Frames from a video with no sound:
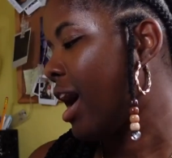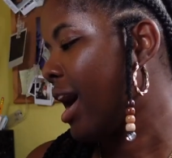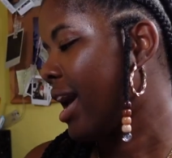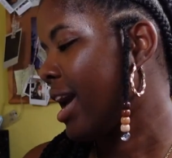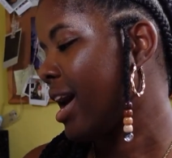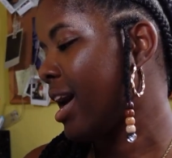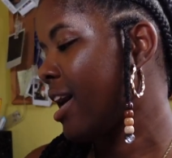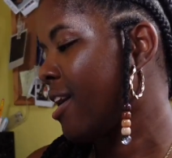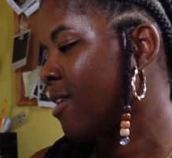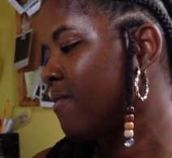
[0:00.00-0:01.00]
I
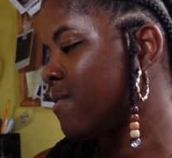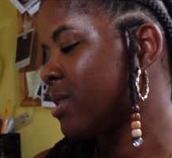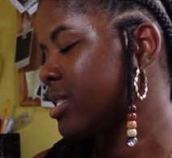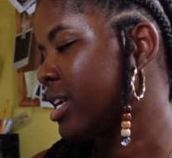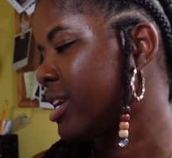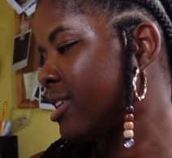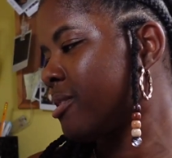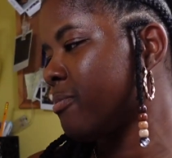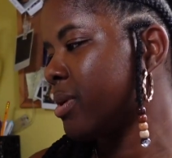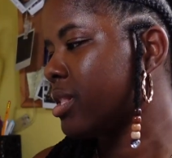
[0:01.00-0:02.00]
have just like
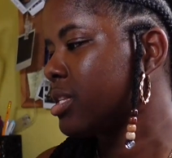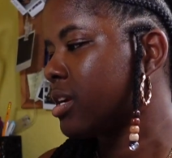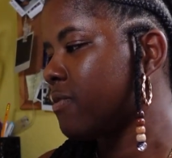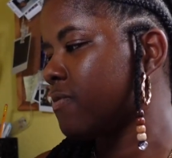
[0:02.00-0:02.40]
a build on